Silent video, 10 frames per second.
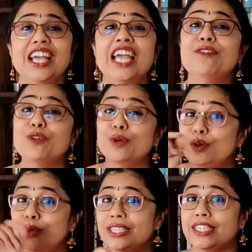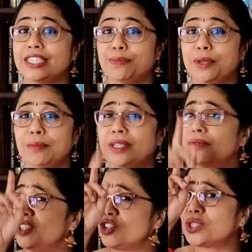If you do this experiment
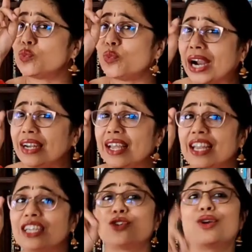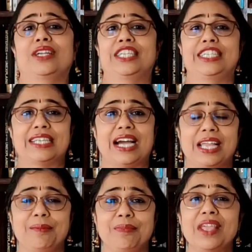with just one electron at a
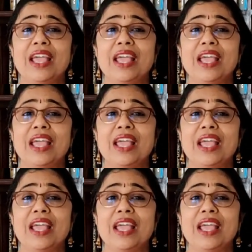time,